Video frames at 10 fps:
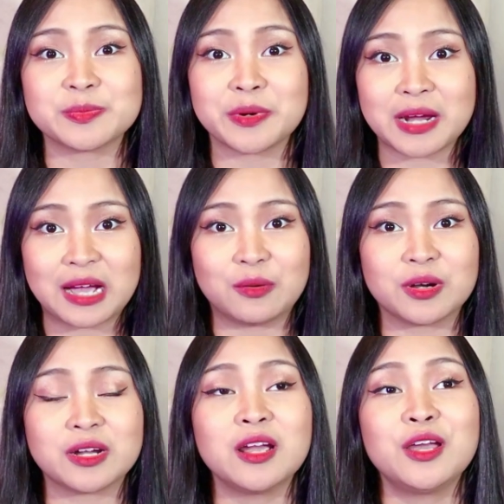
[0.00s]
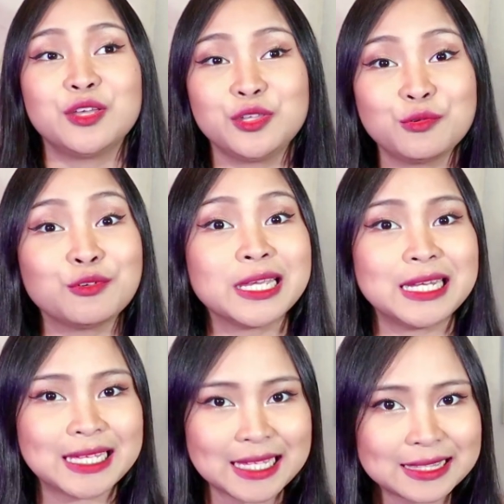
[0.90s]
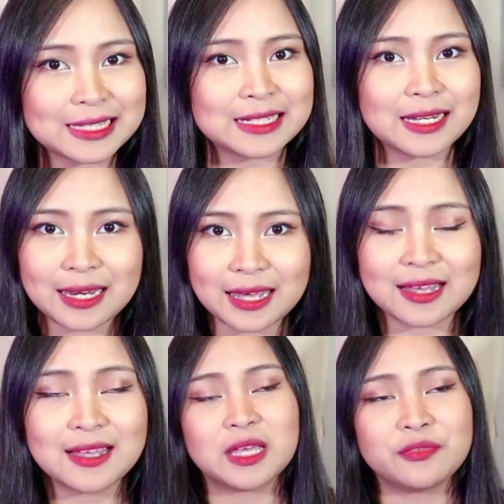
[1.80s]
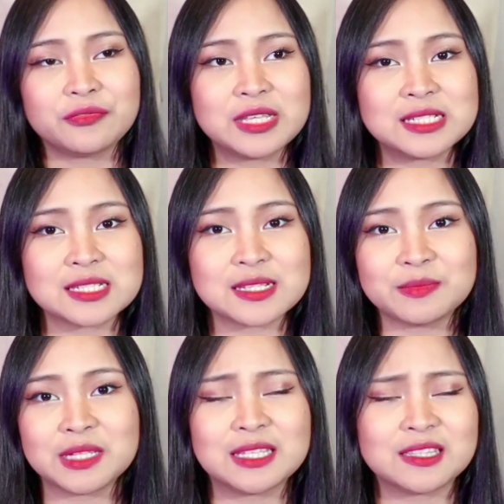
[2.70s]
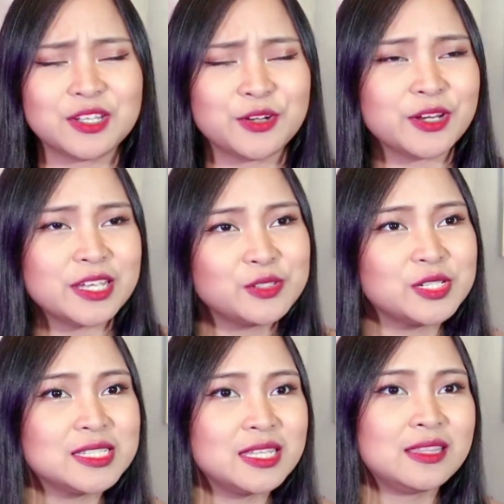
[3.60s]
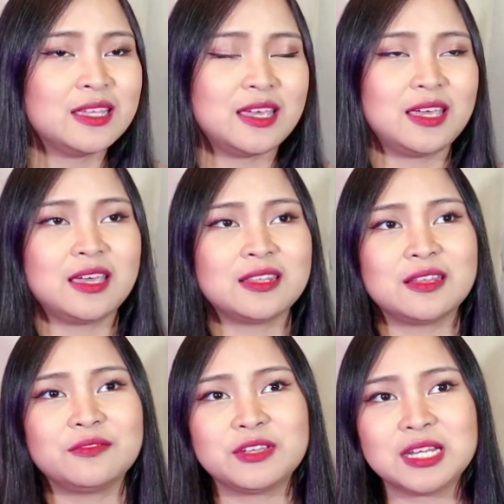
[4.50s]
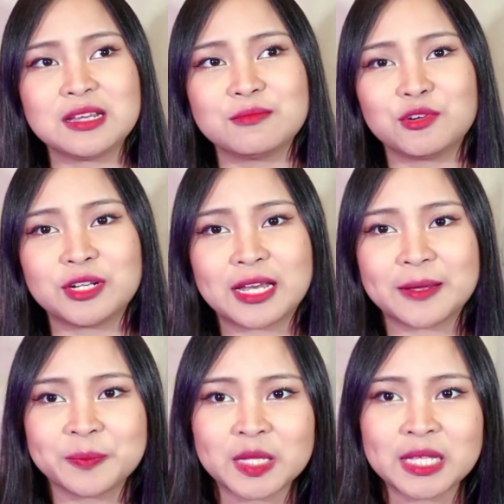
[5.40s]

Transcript: per hour yung kinikita nila. If this is something that you're interested in and feeling mo na,